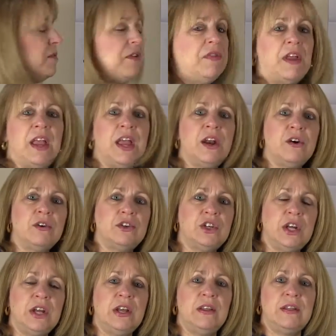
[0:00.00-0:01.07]
of the
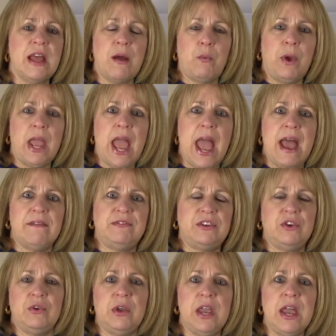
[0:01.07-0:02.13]
energy that we have
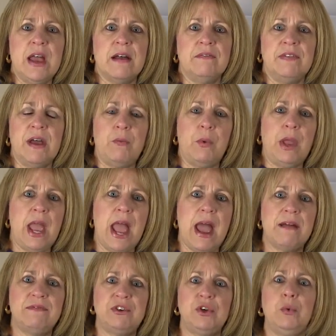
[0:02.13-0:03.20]
to give, that we
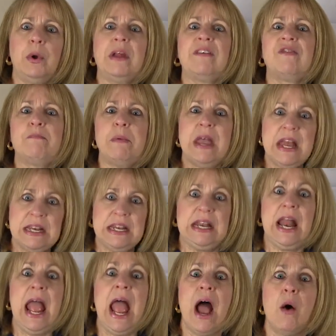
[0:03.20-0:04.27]
have to expend,
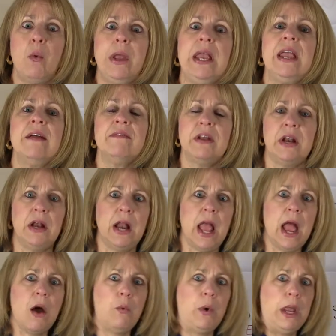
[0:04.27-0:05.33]
and how we give it and
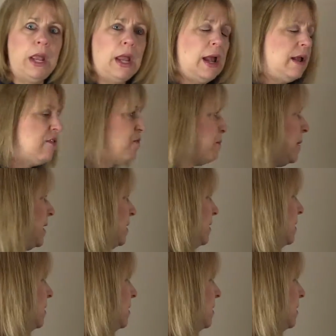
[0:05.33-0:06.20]
how we expend